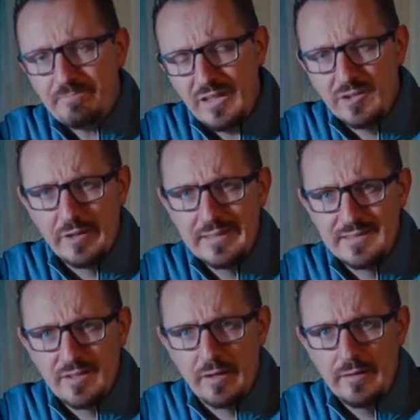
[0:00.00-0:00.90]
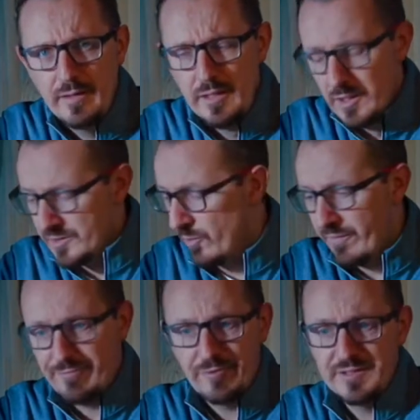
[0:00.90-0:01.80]
guidance on. So the
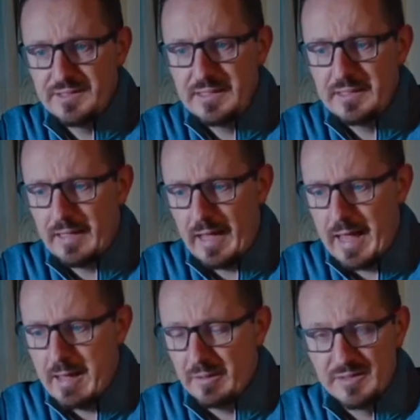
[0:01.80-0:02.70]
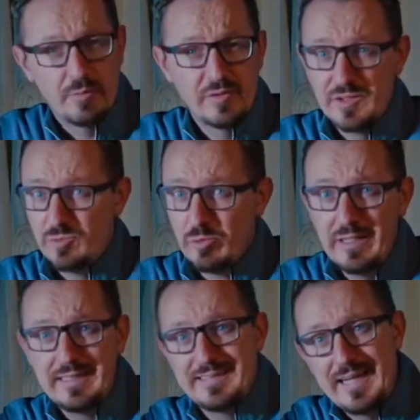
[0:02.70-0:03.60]
first thing, I suppose, is really
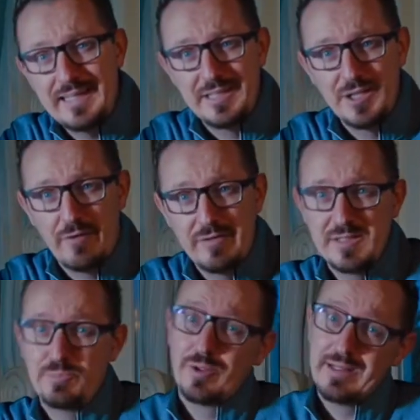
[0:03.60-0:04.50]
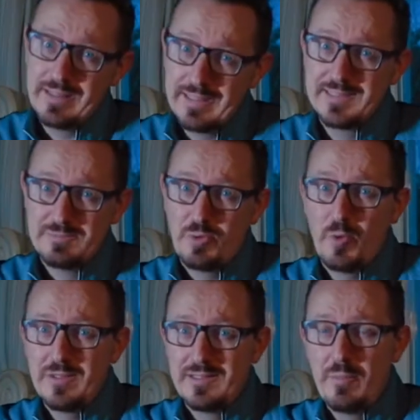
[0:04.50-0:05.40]
stating the obvious, but I think it's
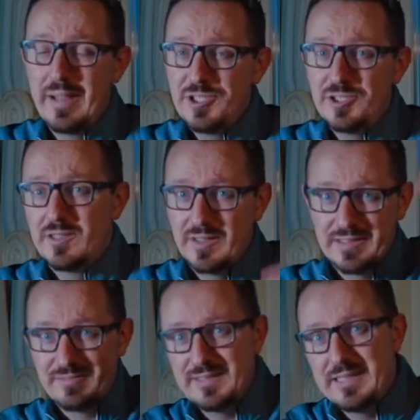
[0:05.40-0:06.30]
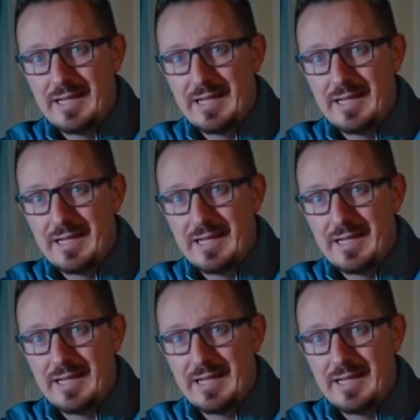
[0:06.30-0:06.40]
important to mention it because I've seen it